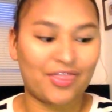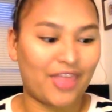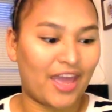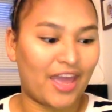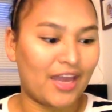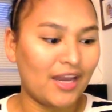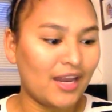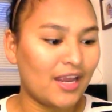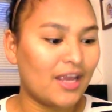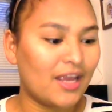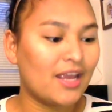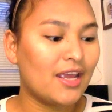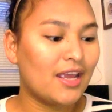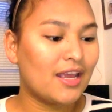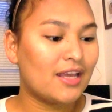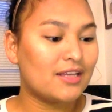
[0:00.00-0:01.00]
then.
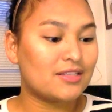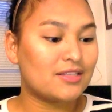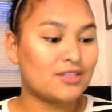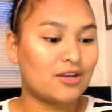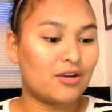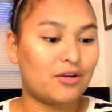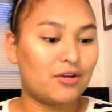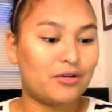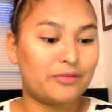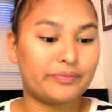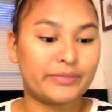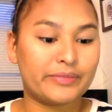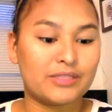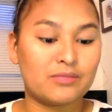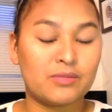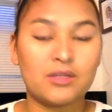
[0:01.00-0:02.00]
So
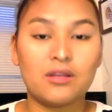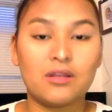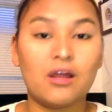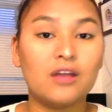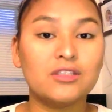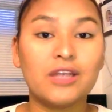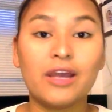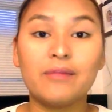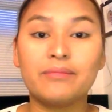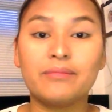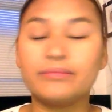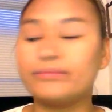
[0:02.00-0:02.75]
it's been a long time.